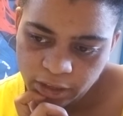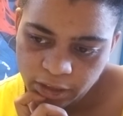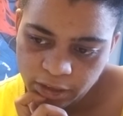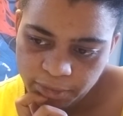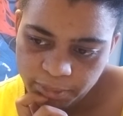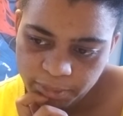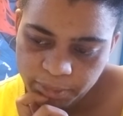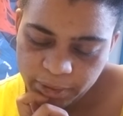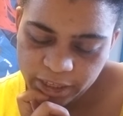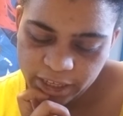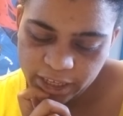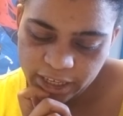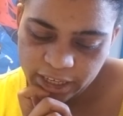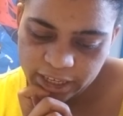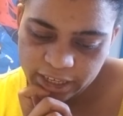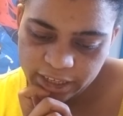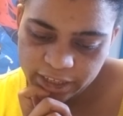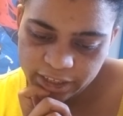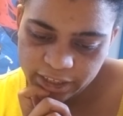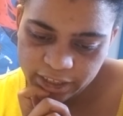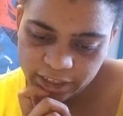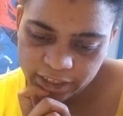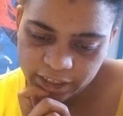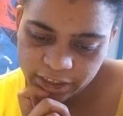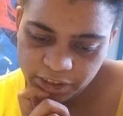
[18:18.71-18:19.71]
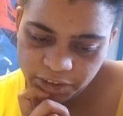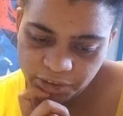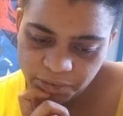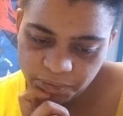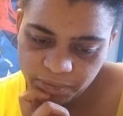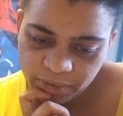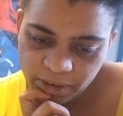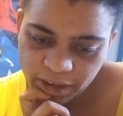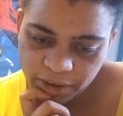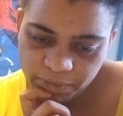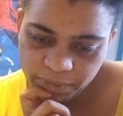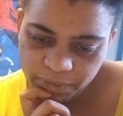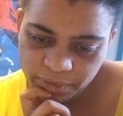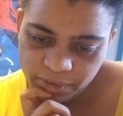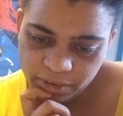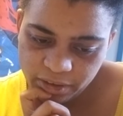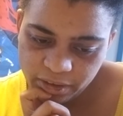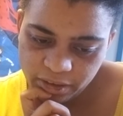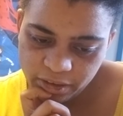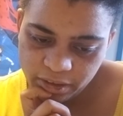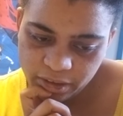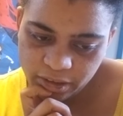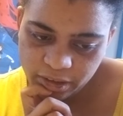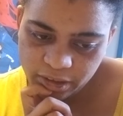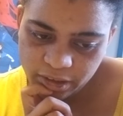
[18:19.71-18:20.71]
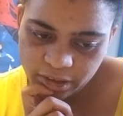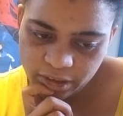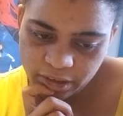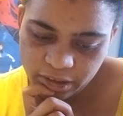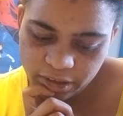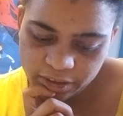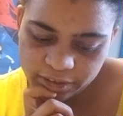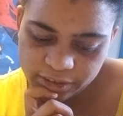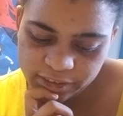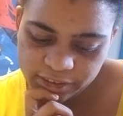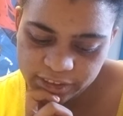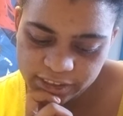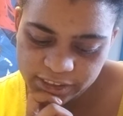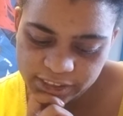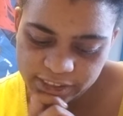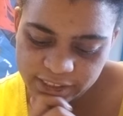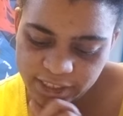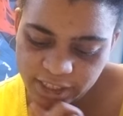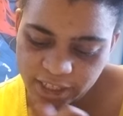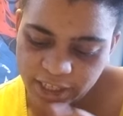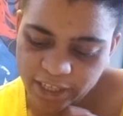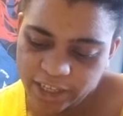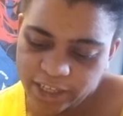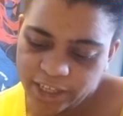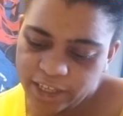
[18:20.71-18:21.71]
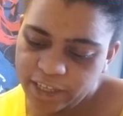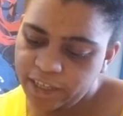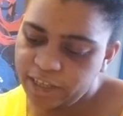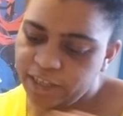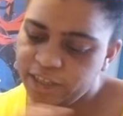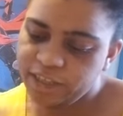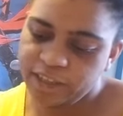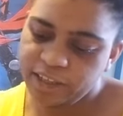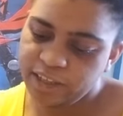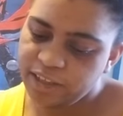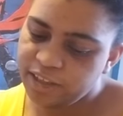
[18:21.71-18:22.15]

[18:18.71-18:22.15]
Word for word: But yeah, like, you definitely are just like,